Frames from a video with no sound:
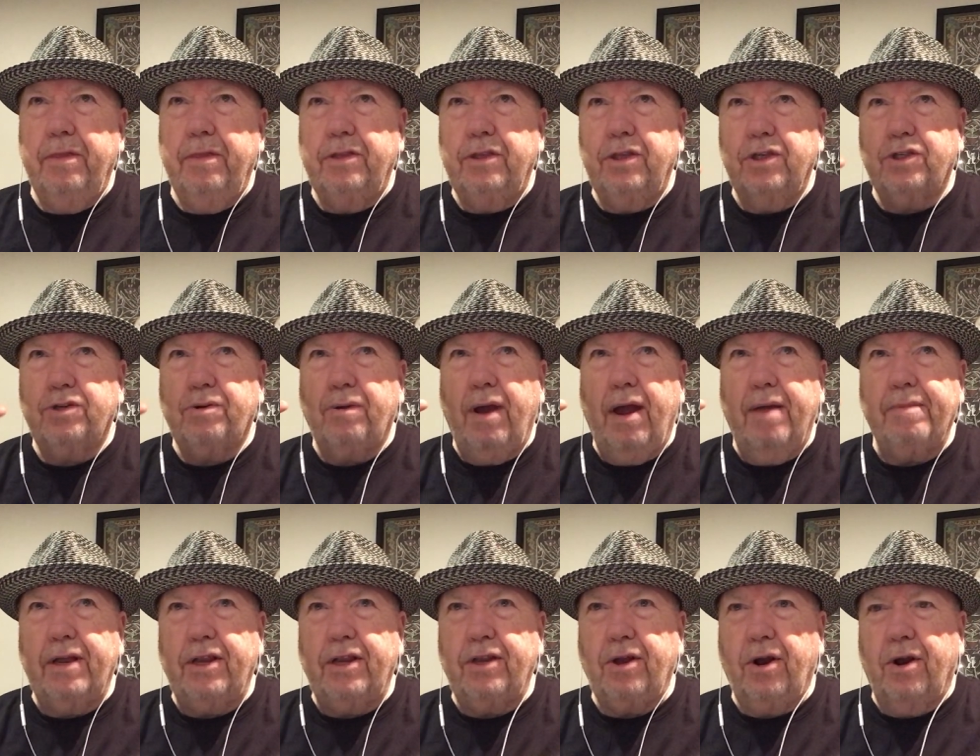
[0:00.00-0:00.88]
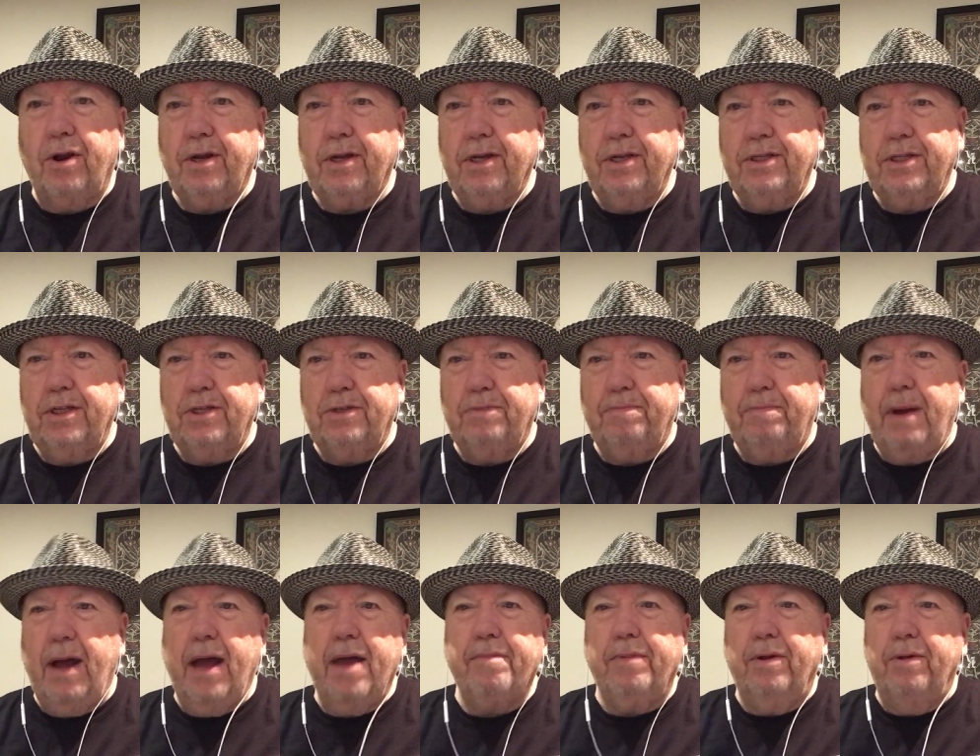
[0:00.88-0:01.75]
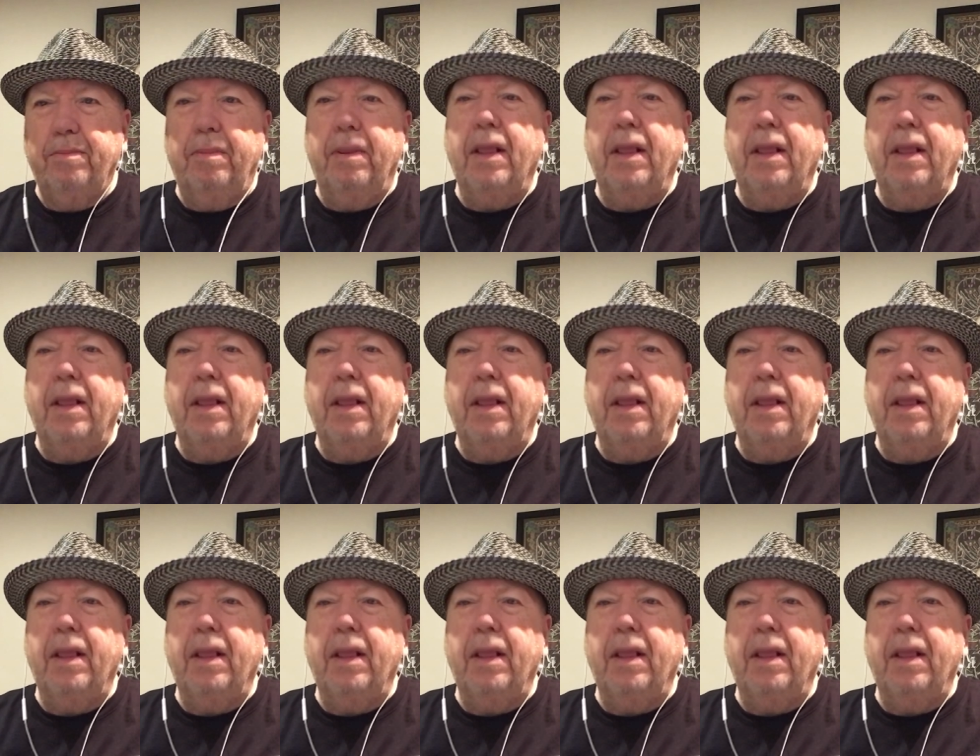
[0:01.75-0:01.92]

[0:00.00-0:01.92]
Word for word: describing darkness as Bible